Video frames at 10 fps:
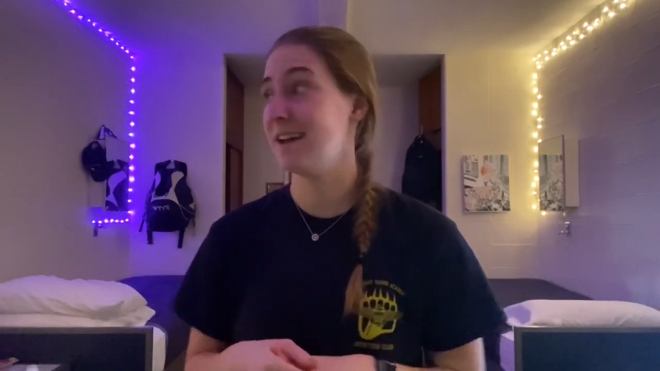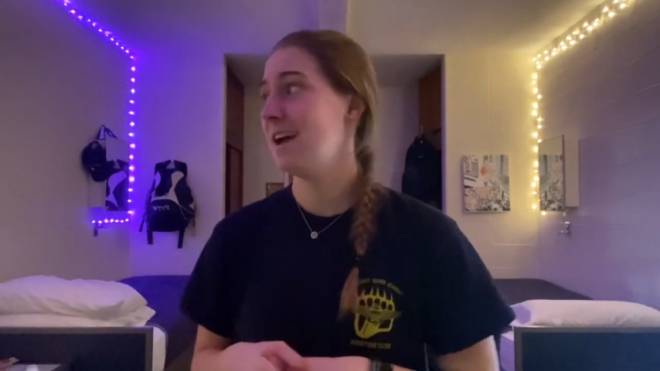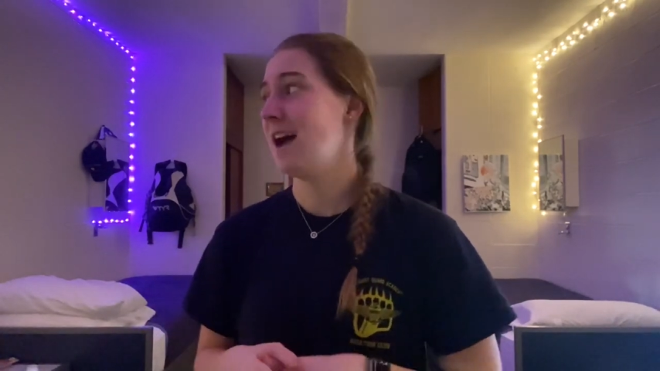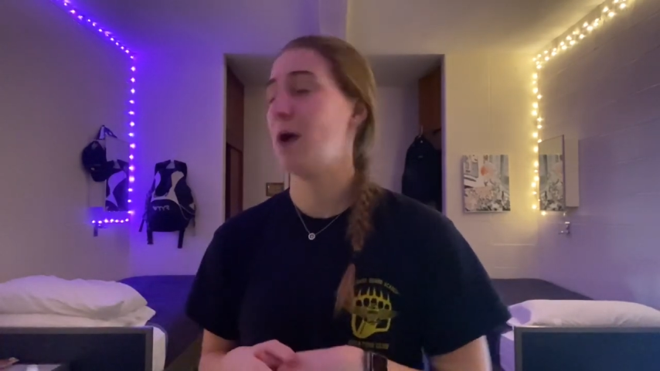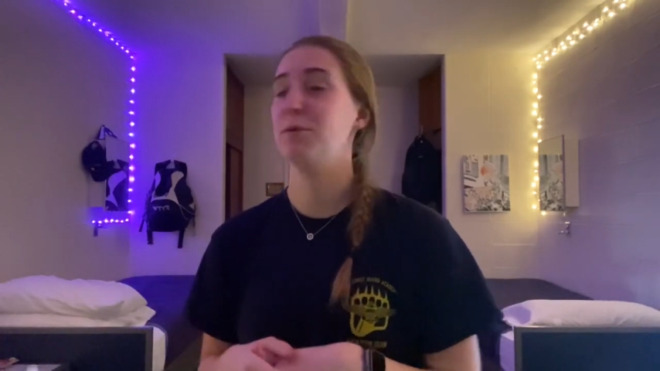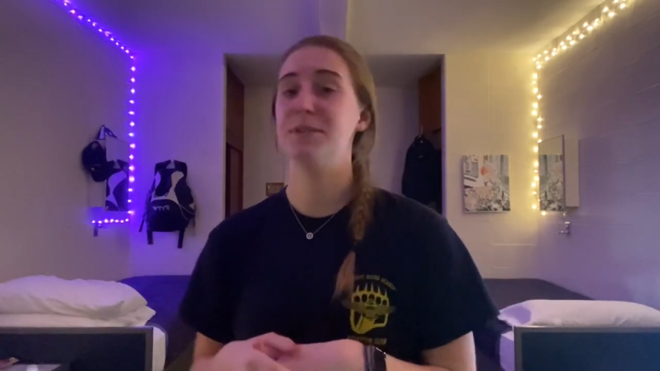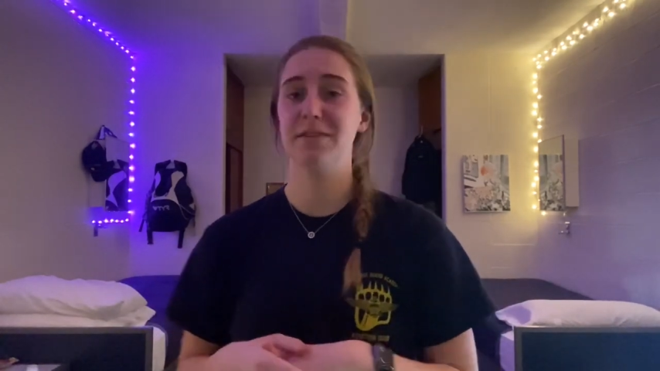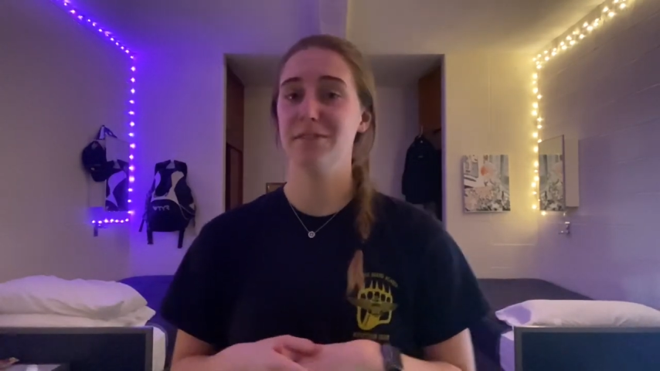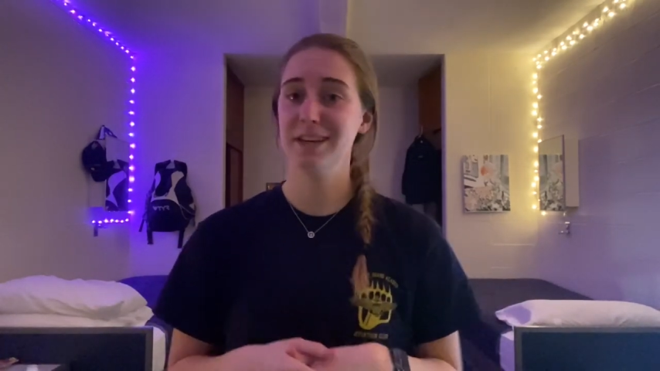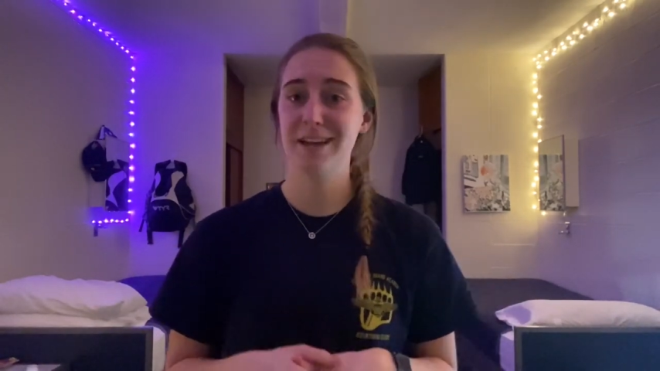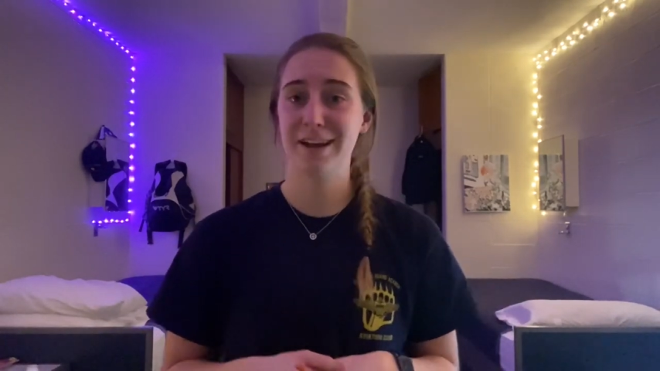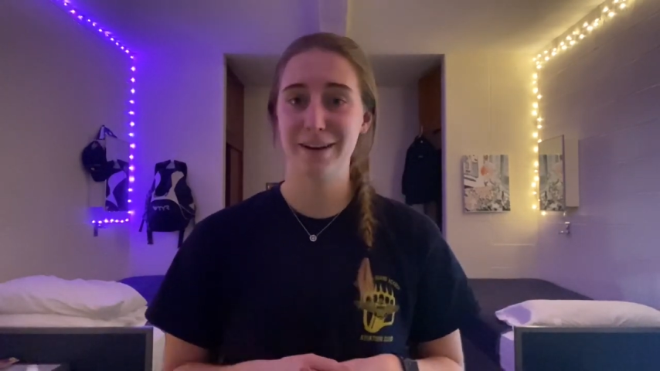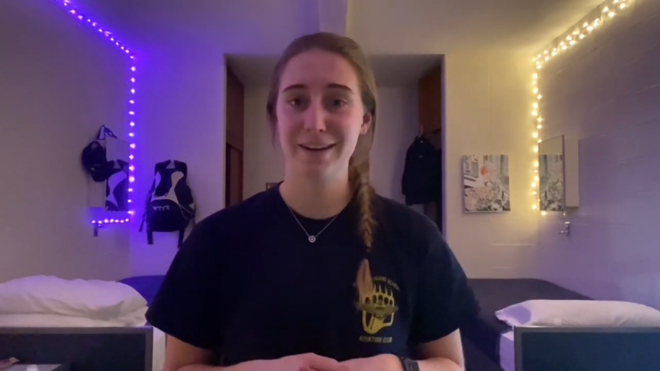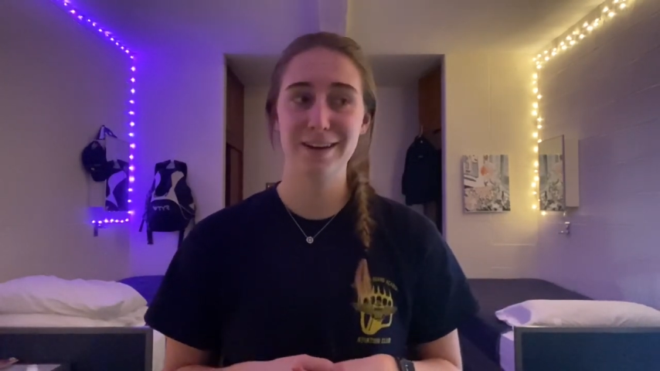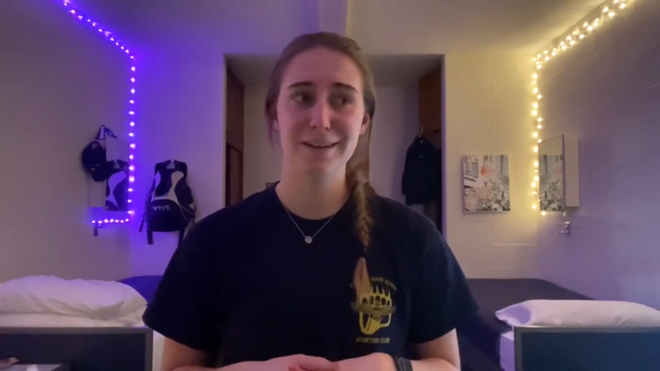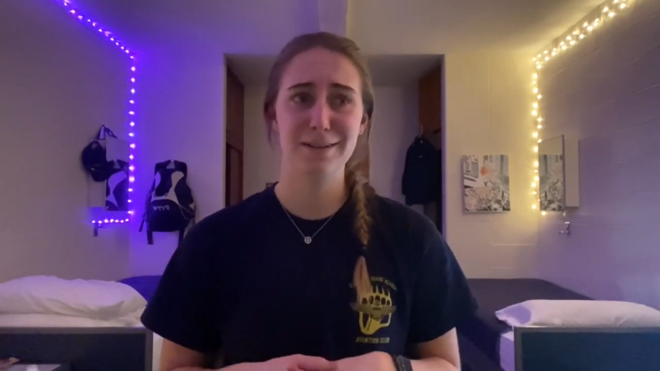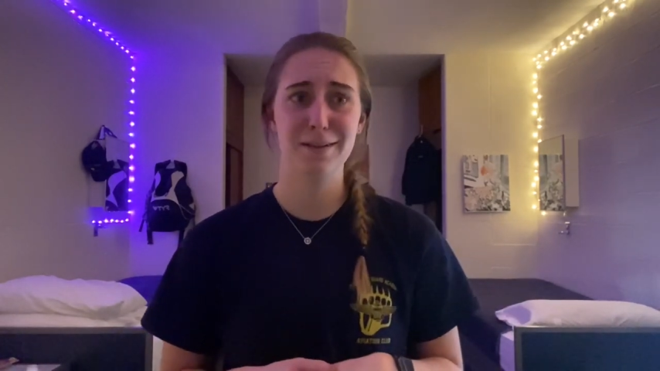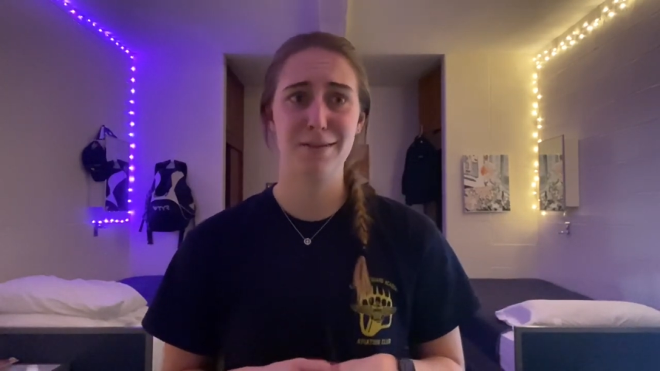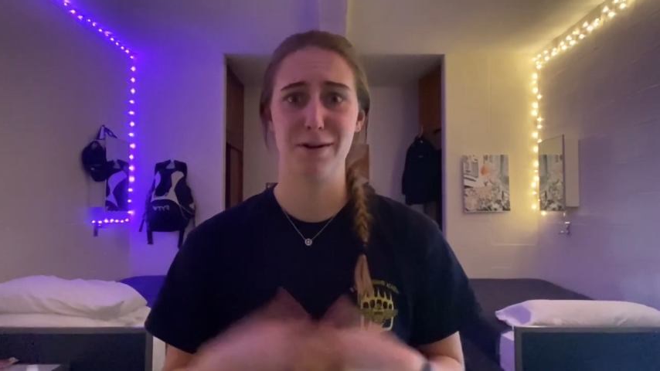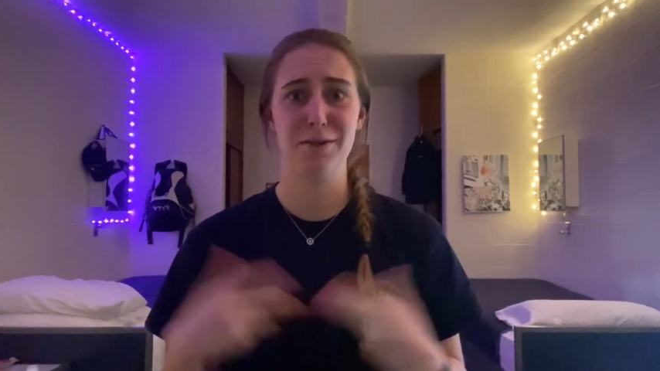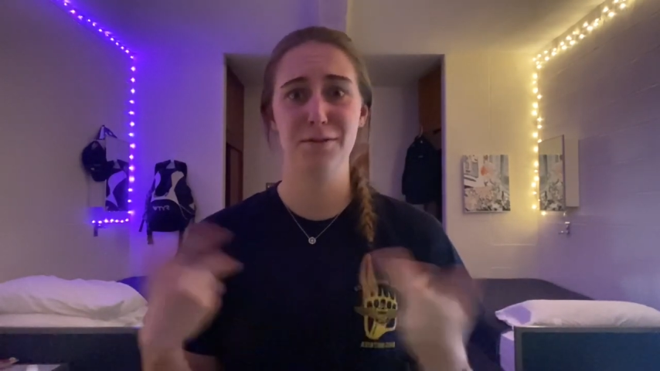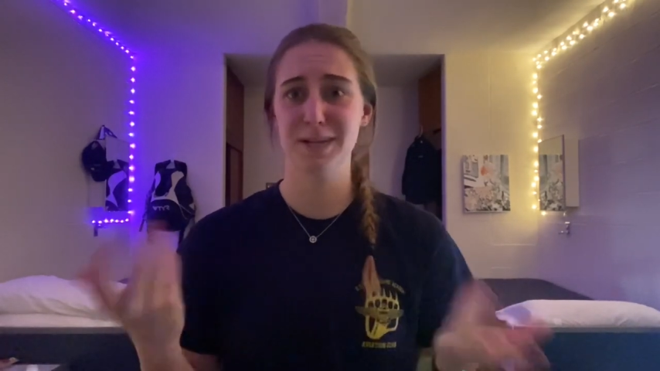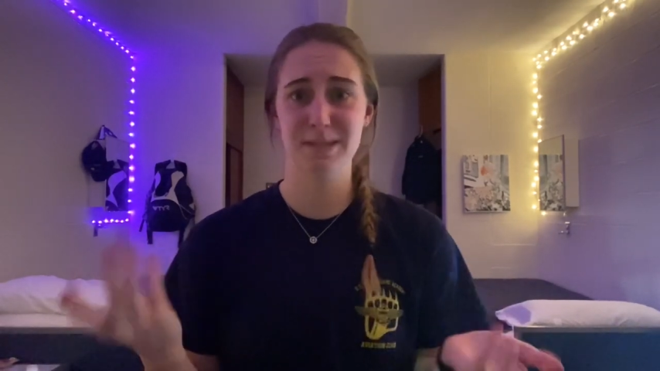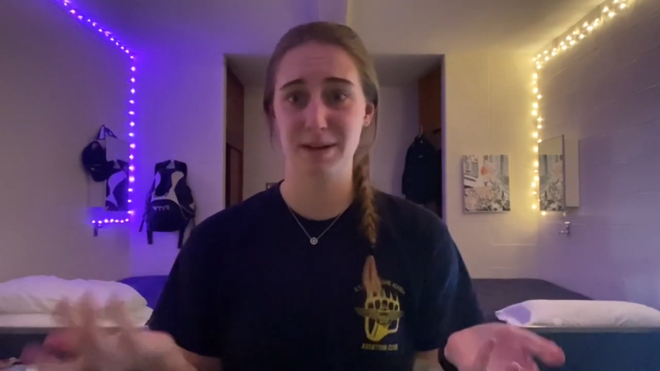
I will definitely carry it throughout the rest of my